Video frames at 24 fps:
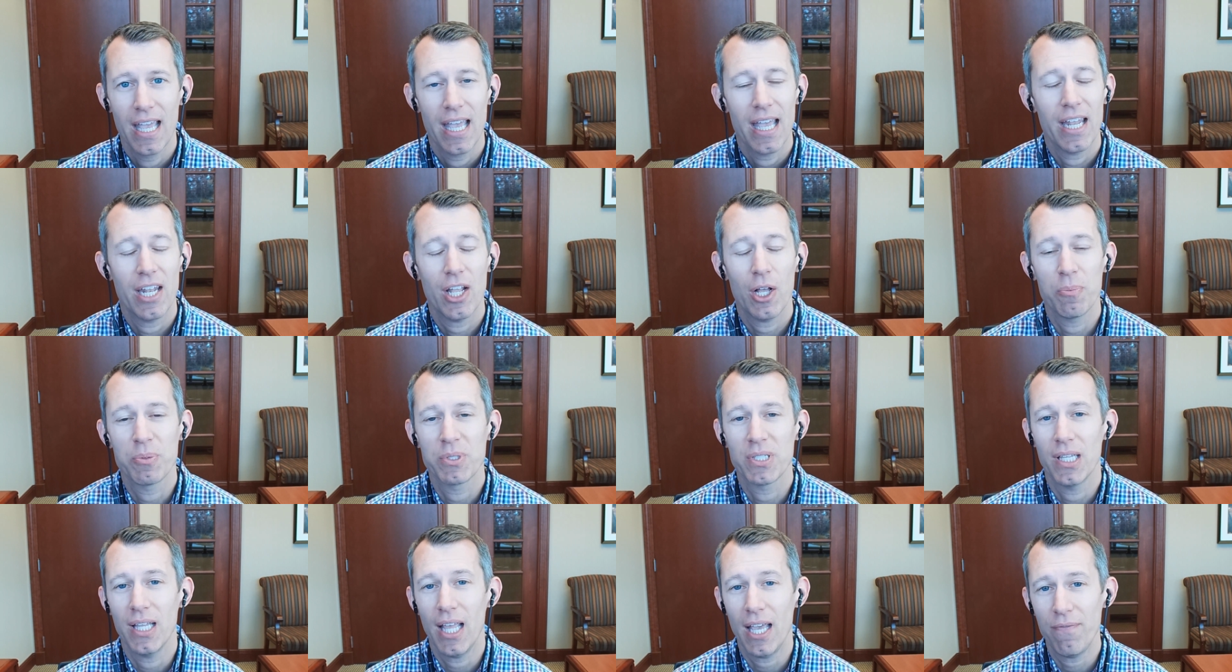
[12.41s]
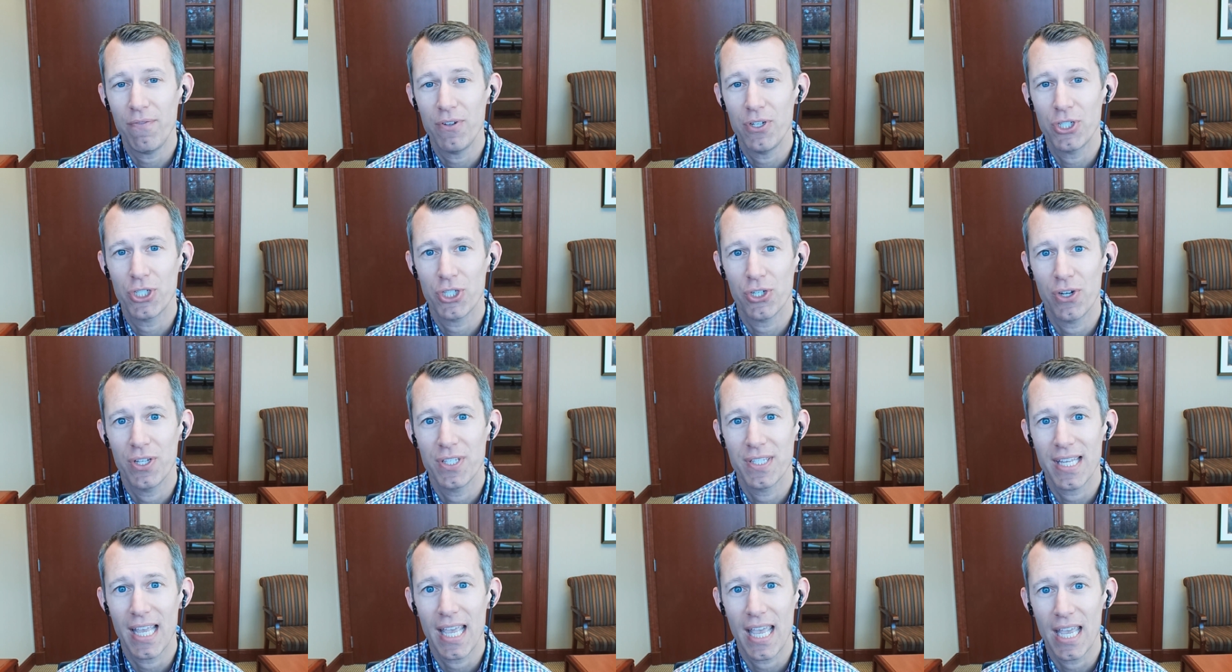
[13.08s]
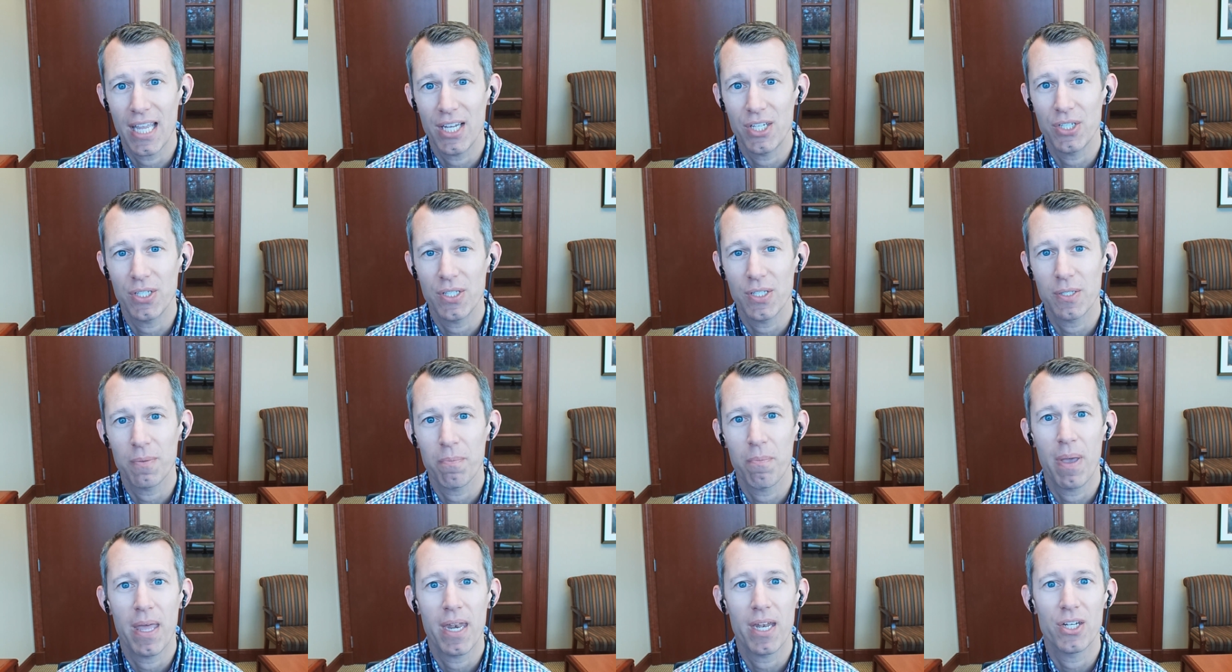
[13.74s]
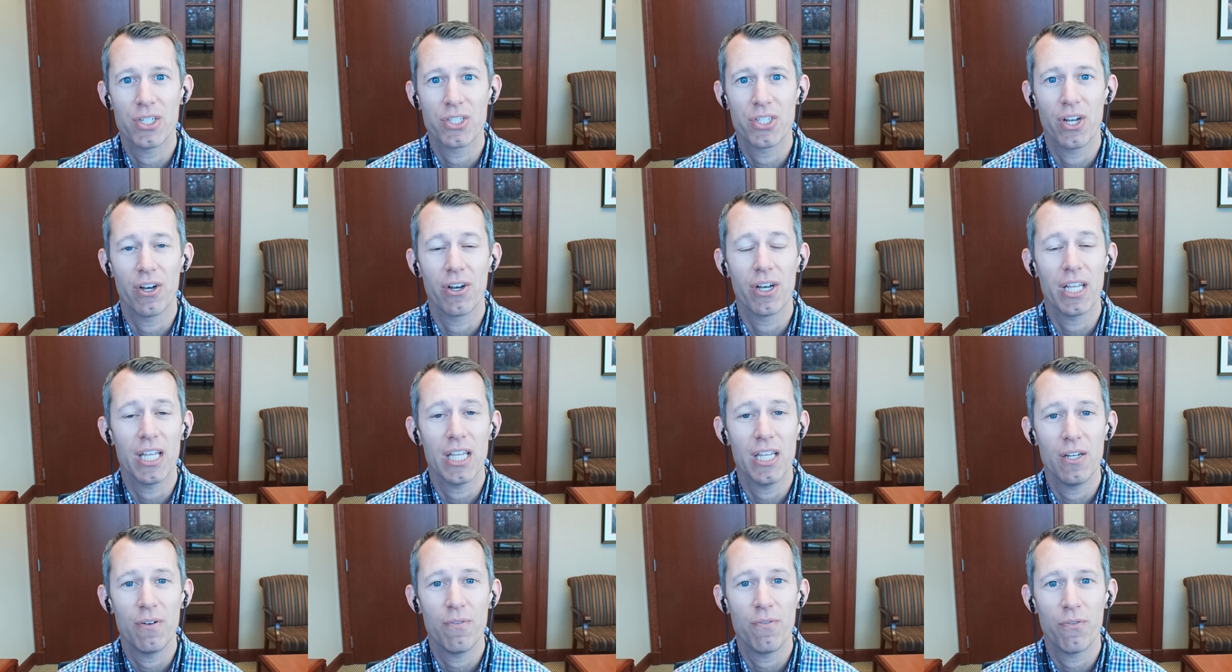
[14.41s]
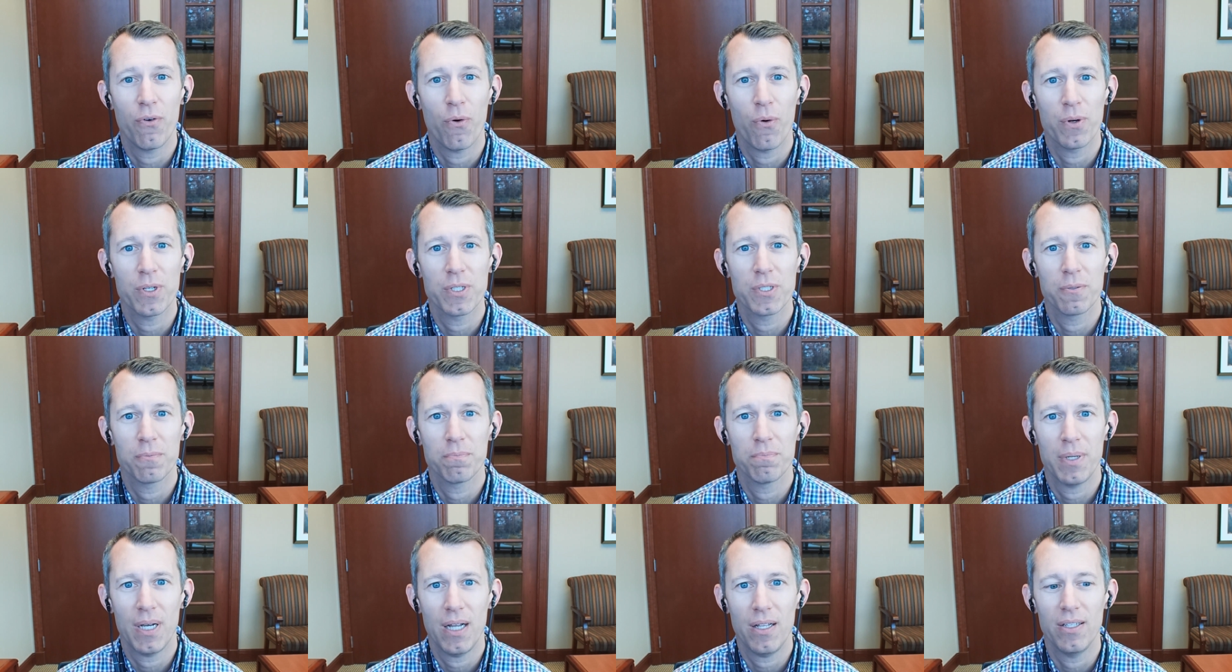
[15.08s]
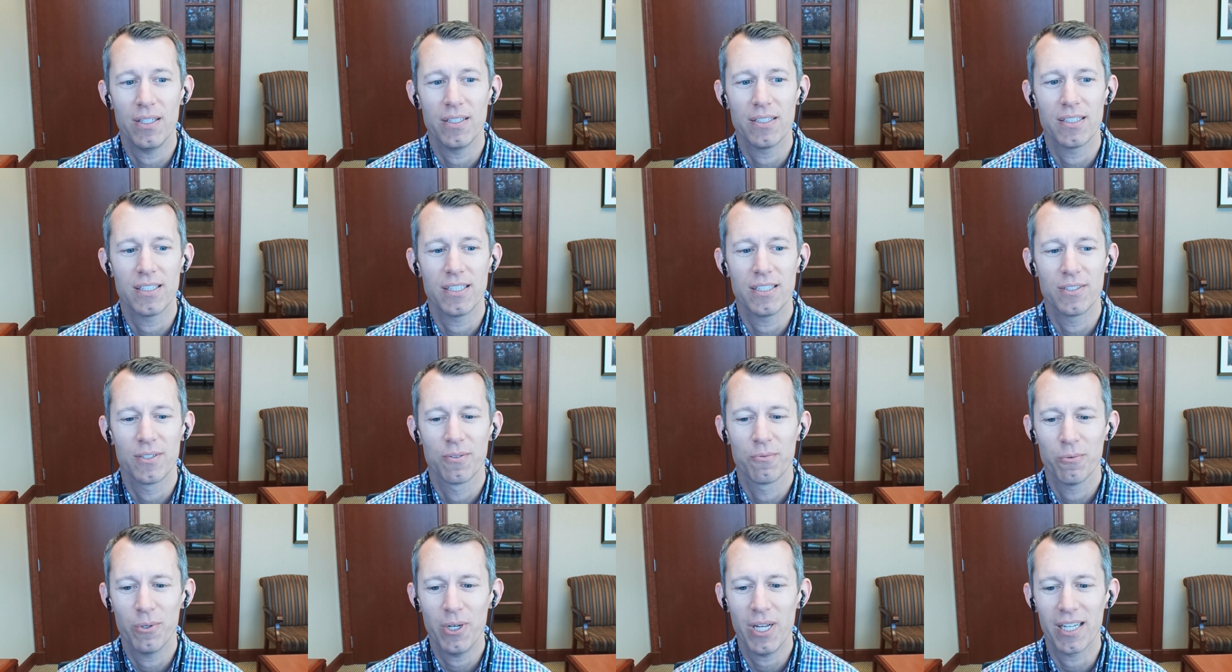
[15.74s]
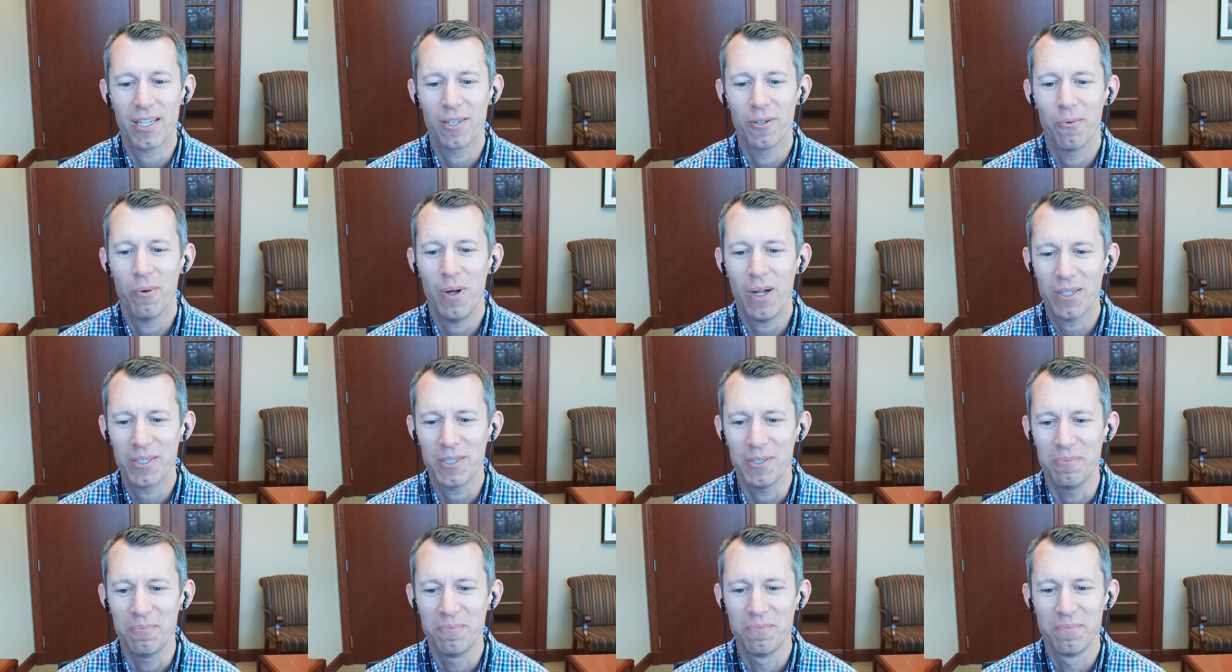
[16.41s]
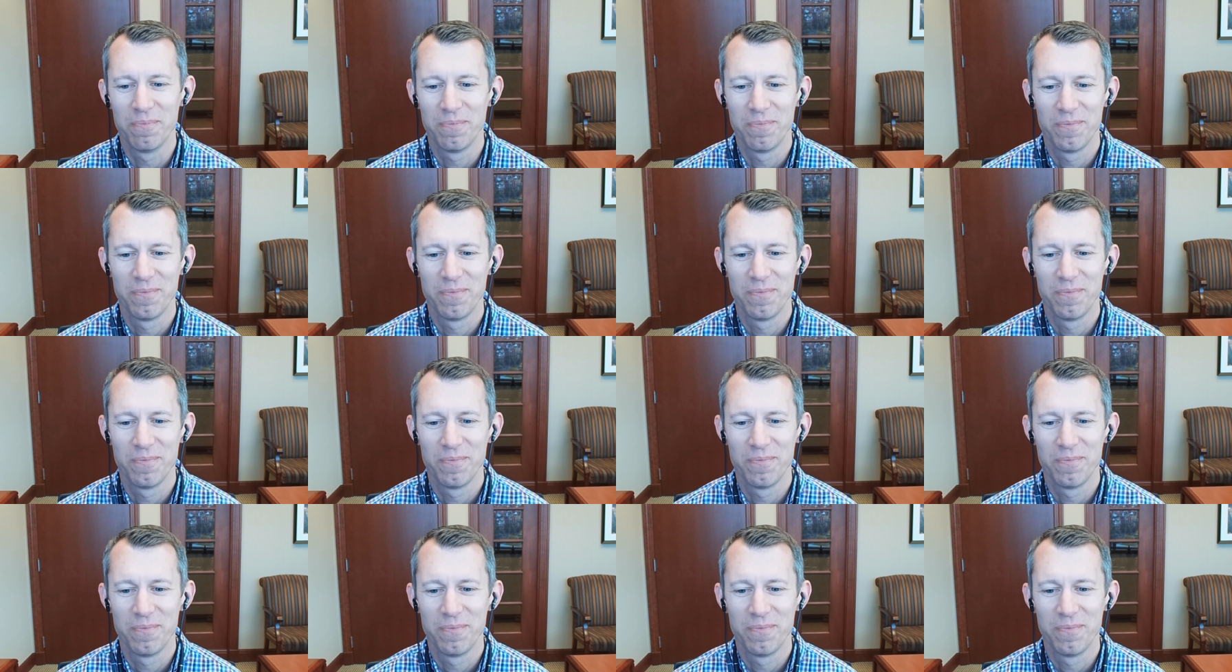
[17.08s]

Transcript: It helps life insurance agents manage their in-force policies. Rick, welcome.